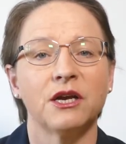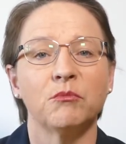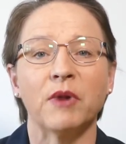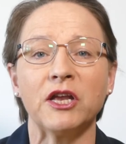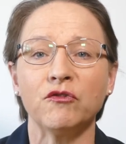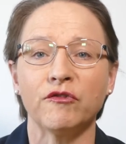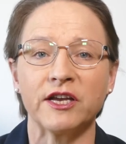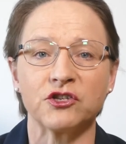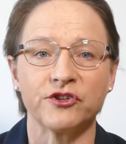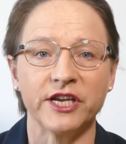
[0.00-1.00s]

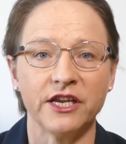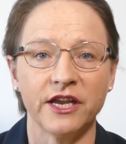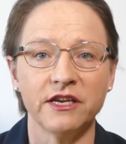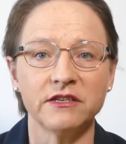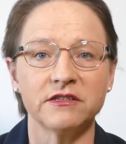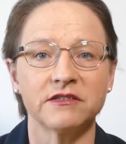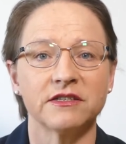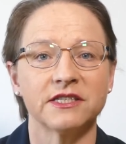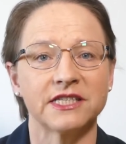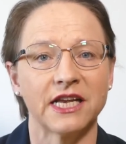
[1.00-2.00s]
manufacturing yeast,
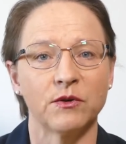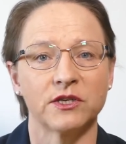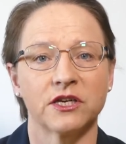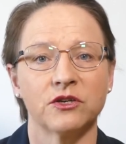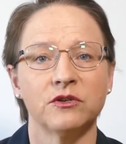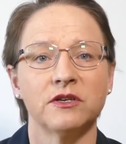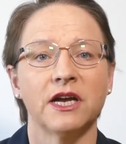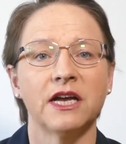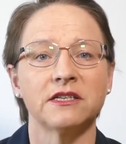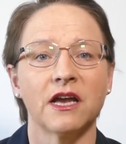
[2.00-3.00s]
sourdough
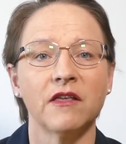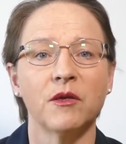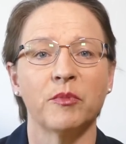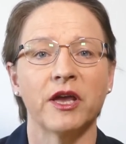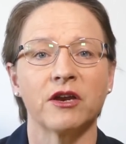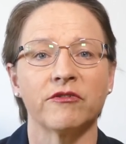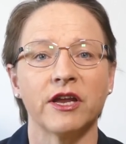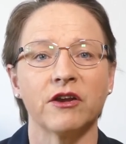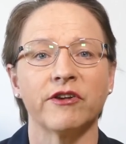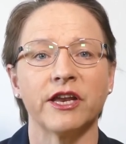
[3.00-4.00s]
and other
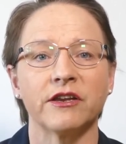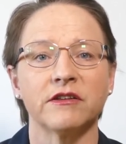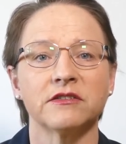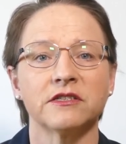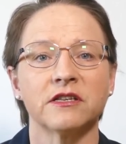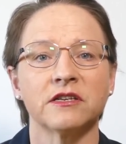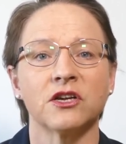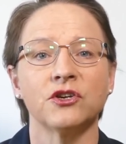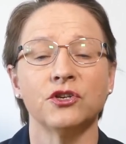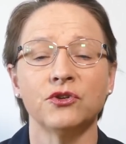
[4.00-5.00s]
bakery ingredients that
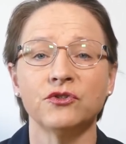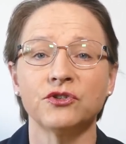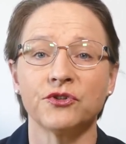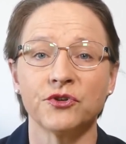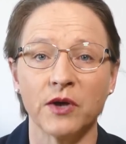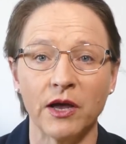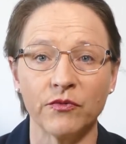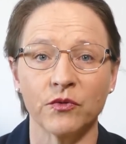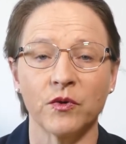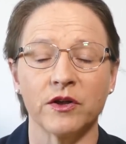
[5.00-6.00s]
are used
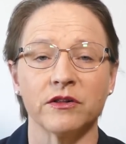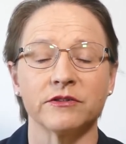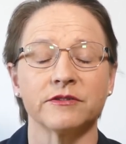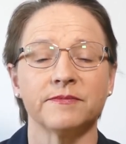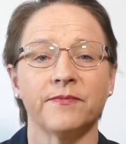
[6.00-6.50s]
throughout the world.